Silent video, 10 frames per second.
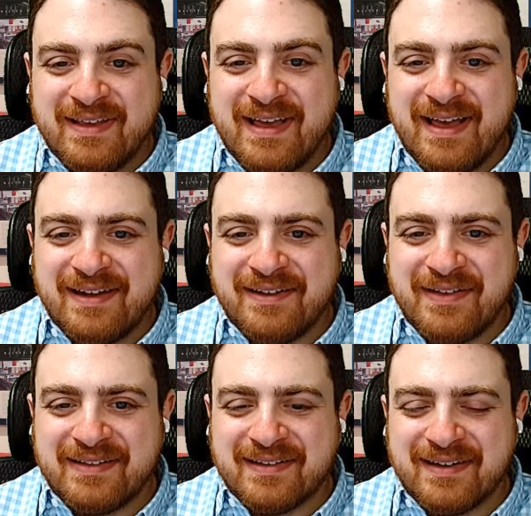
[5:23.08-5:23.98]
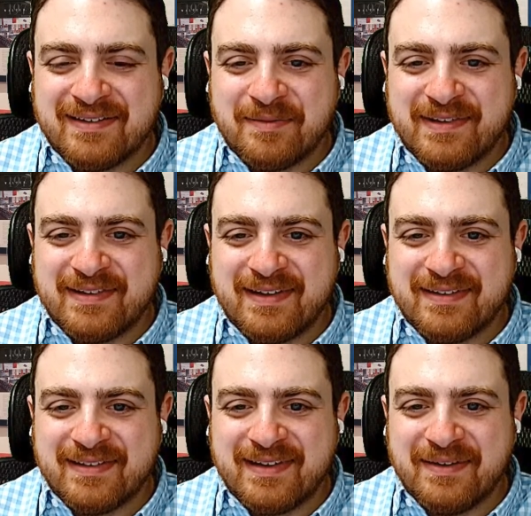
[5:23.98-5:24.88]
Yeah, no, that's awesome. It
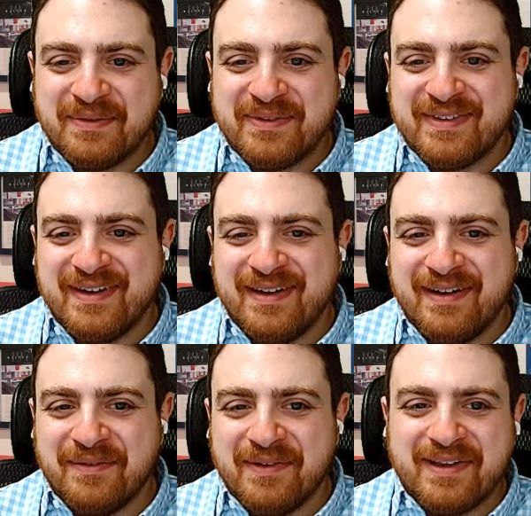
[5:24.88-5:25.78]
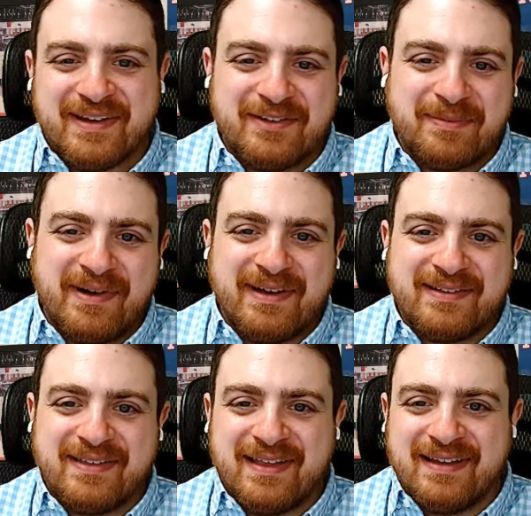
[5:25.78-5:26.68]
sounds like it was a really good
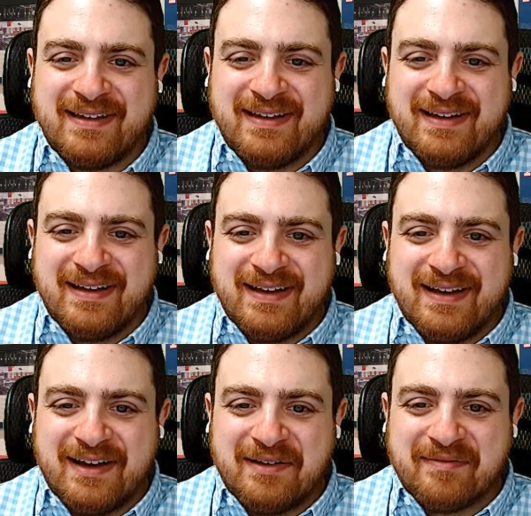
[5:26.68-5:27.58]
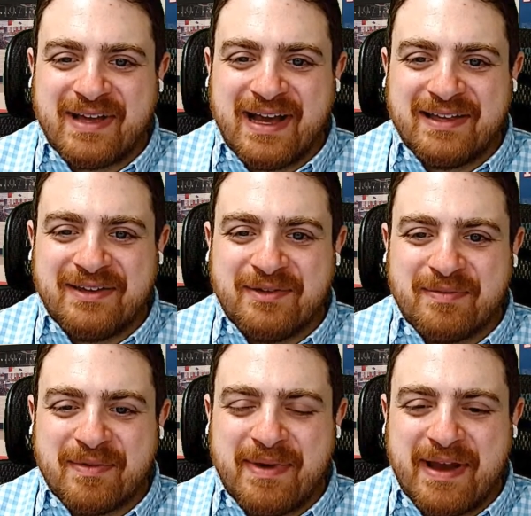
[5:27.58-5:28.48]
experience that got you
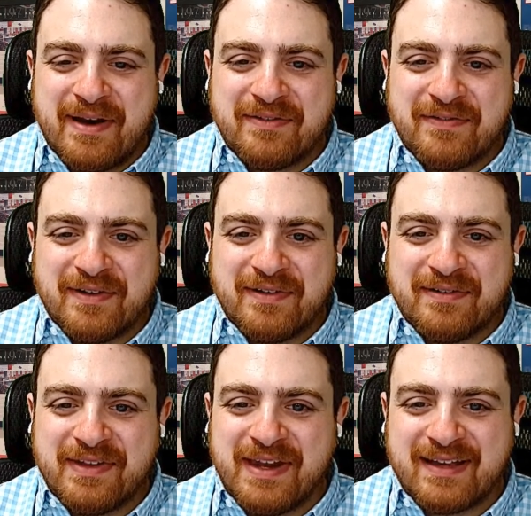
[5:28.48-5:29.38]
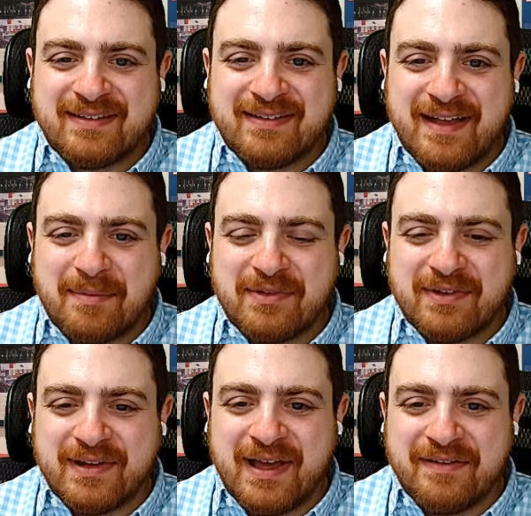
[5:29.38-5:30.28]
prepared for the next steps
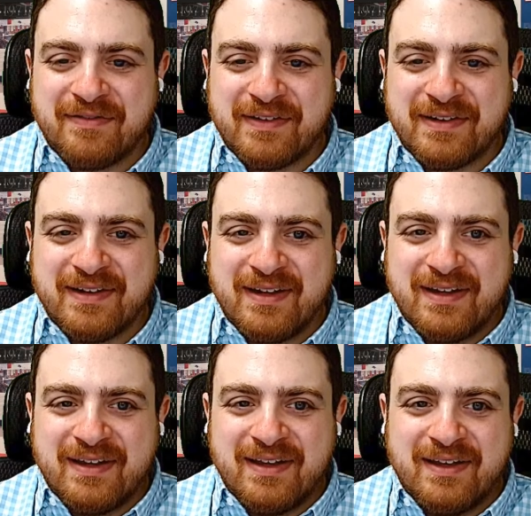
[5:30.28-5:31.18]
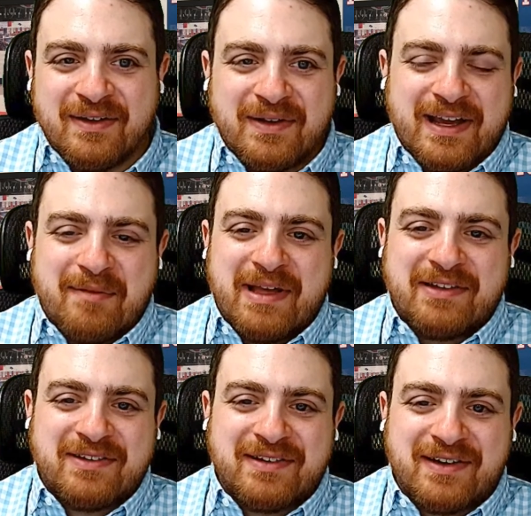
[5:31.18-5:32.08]
in life. And, like I
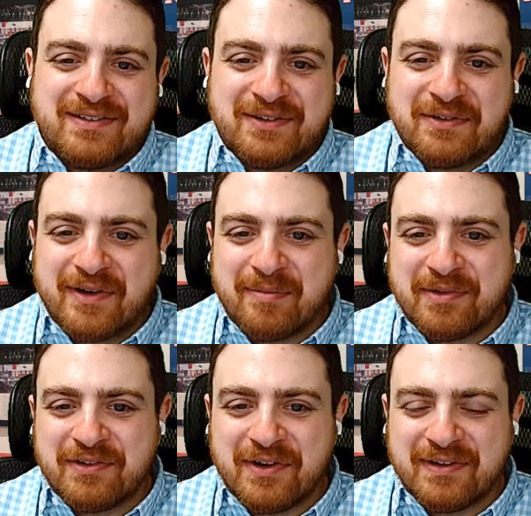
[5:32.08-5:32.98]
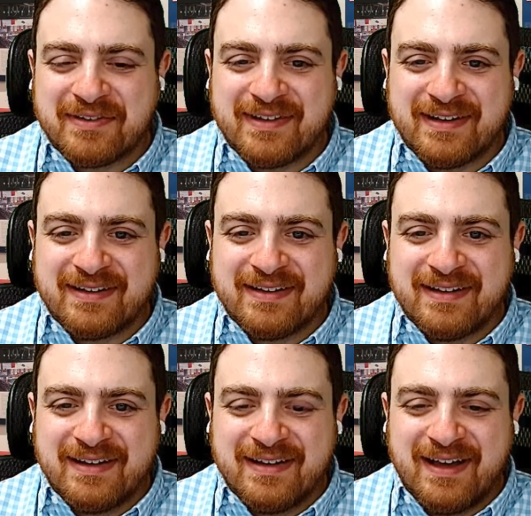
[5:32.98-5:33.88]
mentioned, also grew up in Charleston, and,
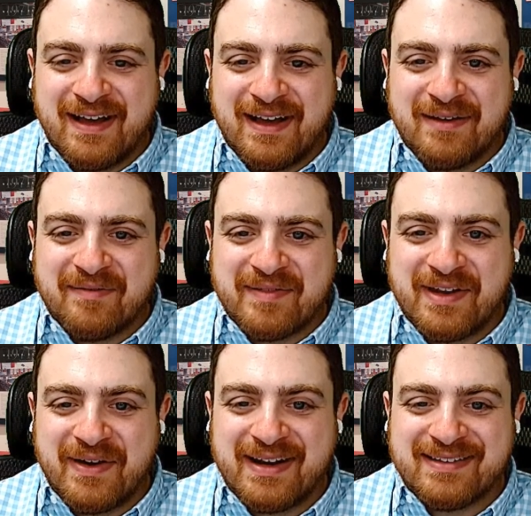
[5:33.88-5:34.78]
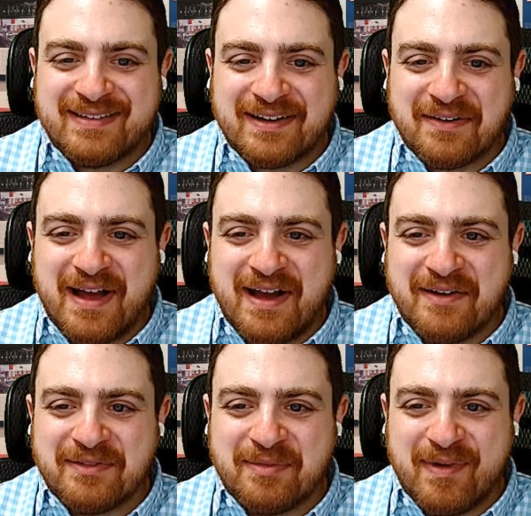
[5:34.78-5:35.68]
I didn't stick
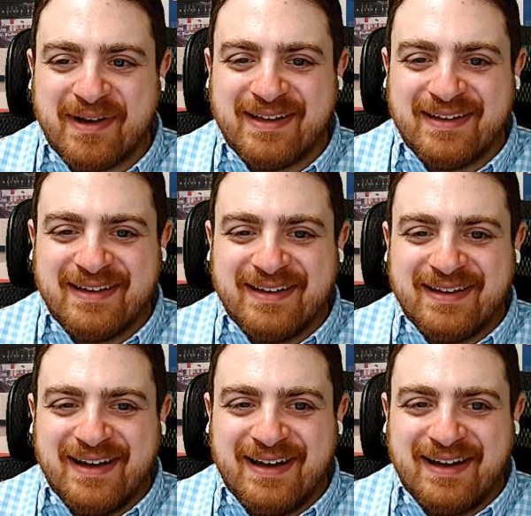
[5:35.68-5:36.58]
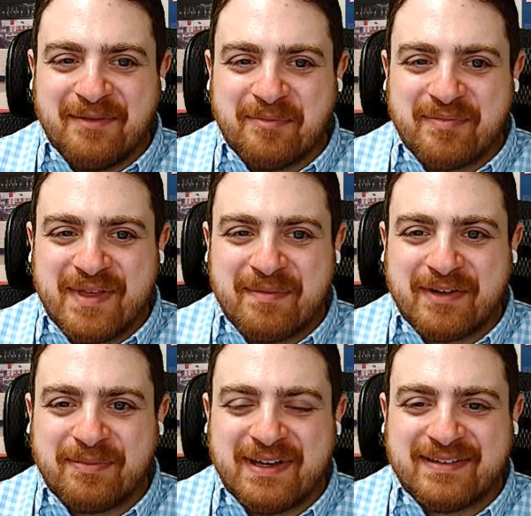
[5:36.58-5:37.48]
around, but it
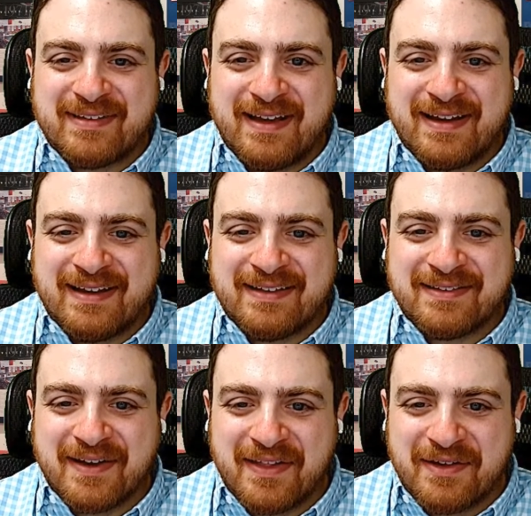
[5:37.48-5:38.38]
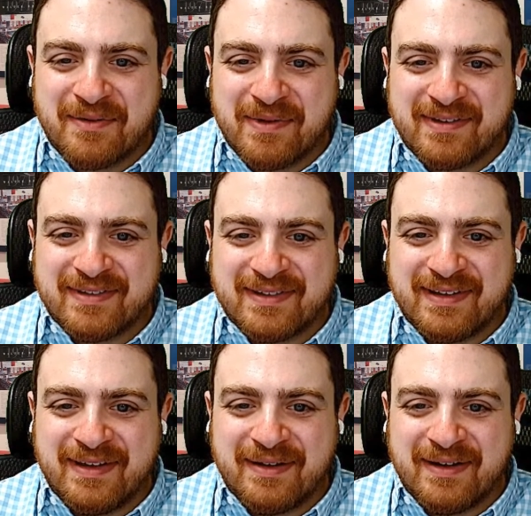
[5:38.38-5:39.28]
must be exciting. I saw that you
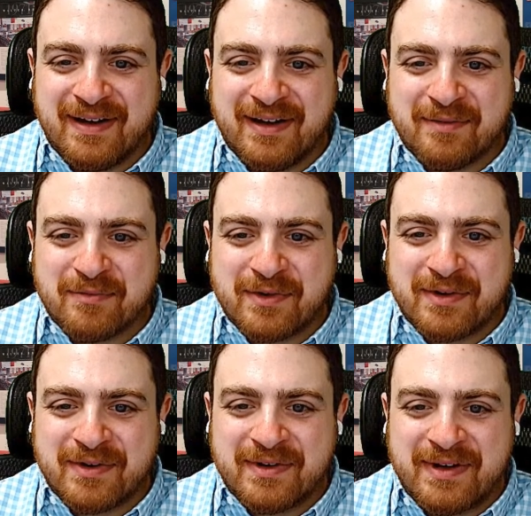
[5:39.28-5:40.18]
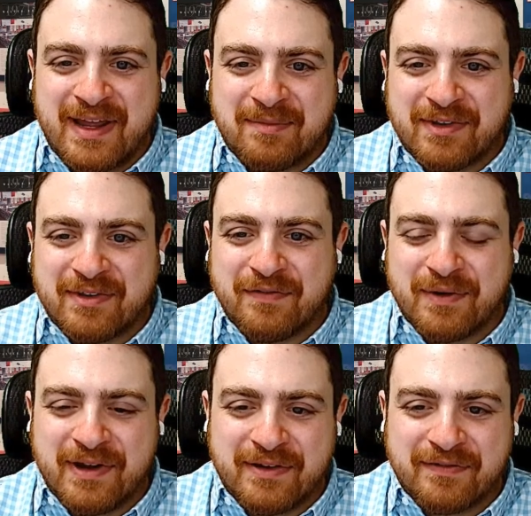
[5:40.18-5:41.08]
recently were named to the
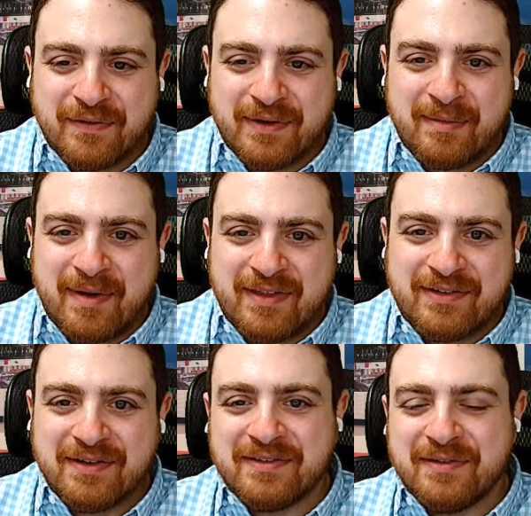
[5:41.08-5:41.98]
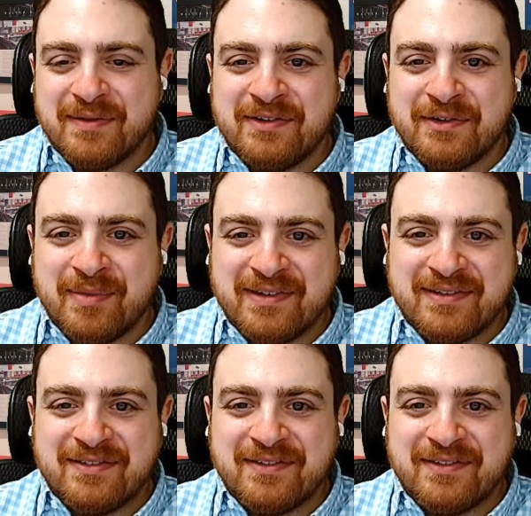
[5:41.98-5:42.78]
40 under 40 by the Charleston Regional Business